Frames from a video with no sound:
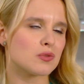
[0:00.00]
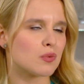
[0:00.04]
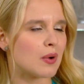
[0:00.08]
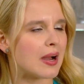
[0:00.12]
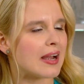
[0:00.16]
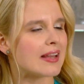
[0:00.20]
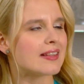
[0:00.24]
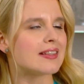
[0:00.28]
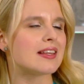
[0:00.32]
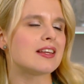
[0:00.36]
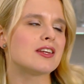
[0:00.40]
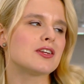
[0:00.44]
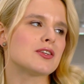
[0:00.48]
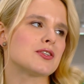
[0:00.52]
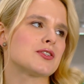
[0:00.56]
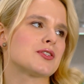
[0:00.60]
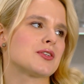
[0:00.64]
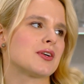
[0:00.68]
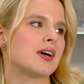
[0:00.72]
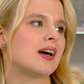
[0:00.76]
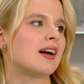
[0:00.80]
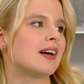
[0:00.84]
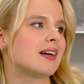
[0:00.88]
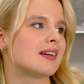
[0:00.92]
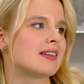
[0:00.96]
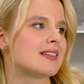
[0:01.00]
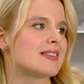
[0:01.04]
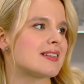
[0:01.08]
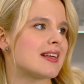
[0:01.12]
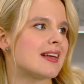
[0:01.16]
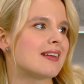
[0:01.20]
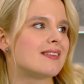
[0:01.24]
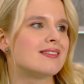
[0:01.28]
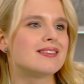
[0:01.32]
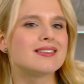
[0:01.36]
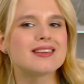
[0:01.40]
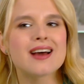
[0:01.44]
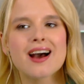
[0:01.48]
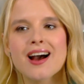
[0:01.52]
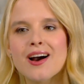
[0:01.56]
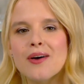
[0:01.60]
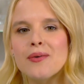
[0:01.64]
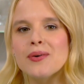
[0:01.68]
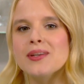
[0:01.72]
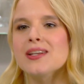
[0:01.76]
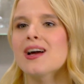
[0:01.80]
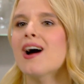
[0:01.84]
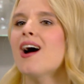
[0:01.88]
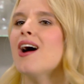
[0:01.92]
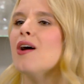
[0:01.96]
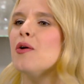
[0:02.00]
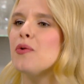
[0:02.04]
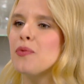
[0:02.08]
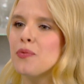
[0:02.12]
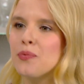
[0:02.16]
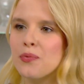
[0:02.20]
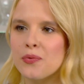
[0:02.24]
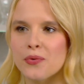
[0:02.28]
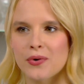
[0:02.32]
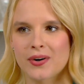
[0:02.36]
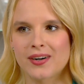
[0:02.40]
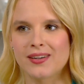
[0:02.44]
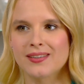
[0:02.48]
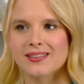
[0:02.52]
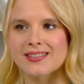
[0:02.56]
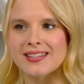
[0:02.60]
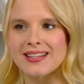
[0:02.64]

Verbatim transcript: why they used to hunt. And mm. now in our world,